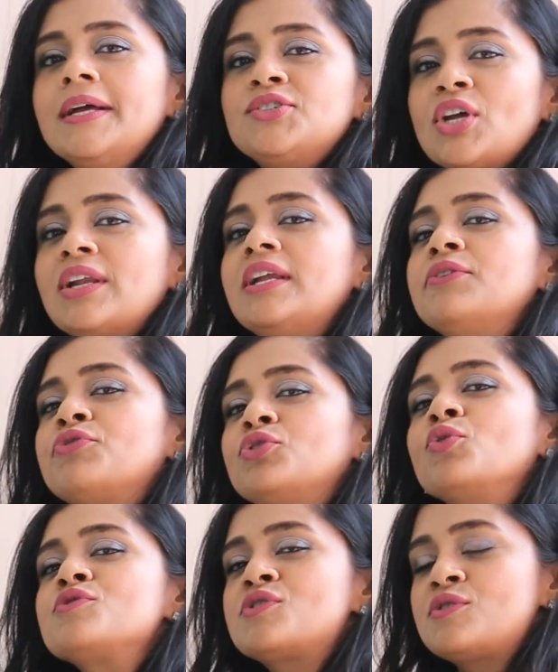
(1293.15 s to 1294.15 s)
generally for
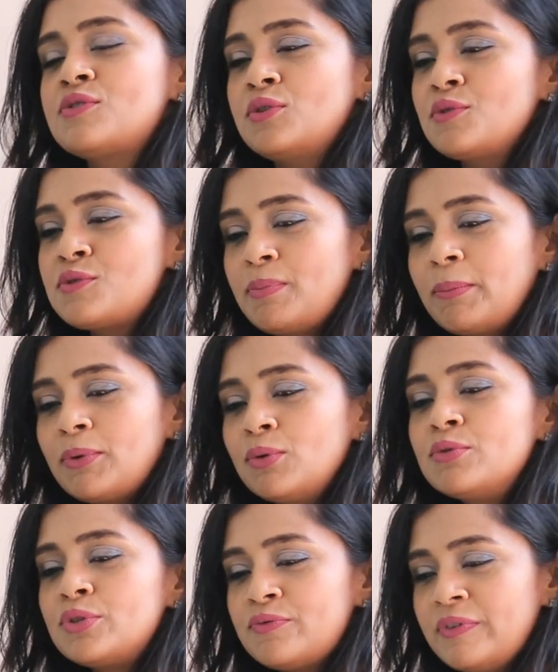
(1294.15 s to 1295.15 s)
those people
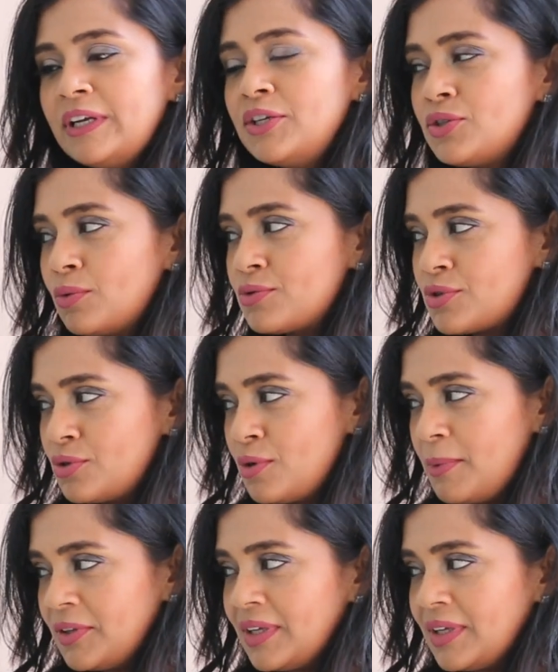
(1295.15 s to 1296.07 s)
who really don't know about